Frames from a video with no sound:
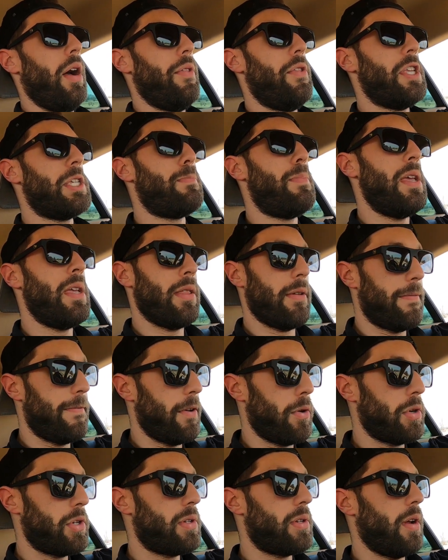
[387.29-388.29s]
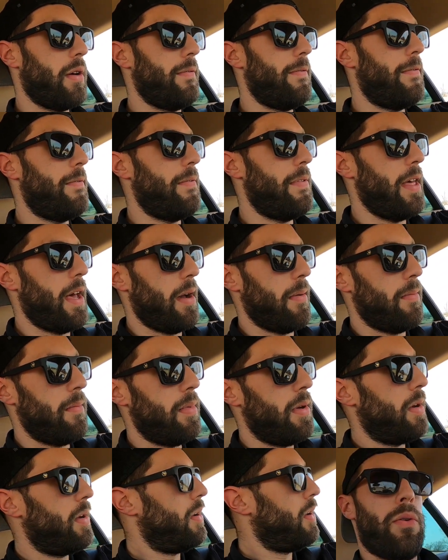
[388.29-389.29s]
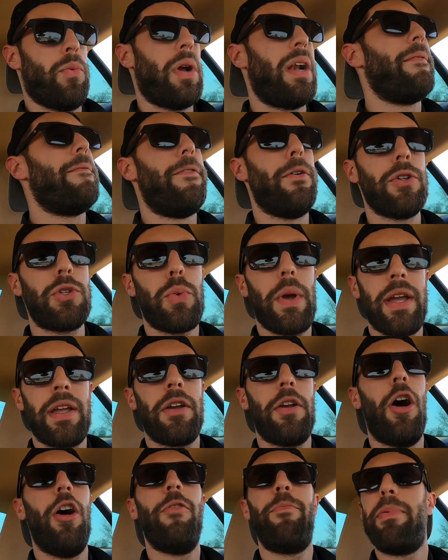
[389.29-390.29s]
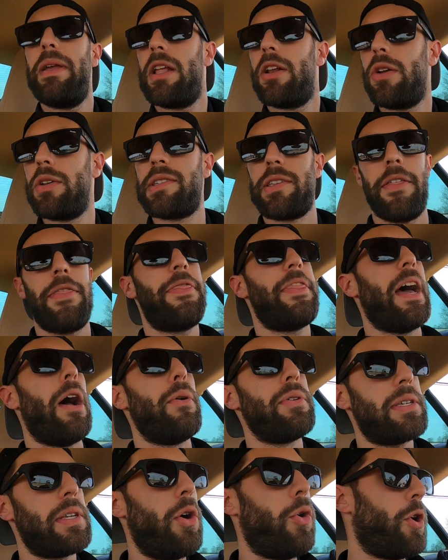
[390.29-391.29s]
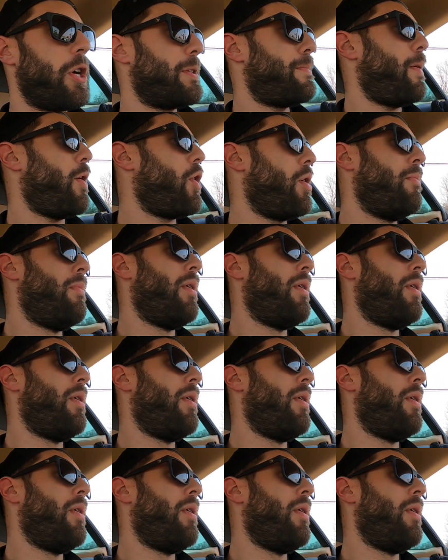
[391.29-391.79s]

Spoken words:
This being the first of them. We're gonna have Volkswagen Golf Beetles, a 1,000 horsepower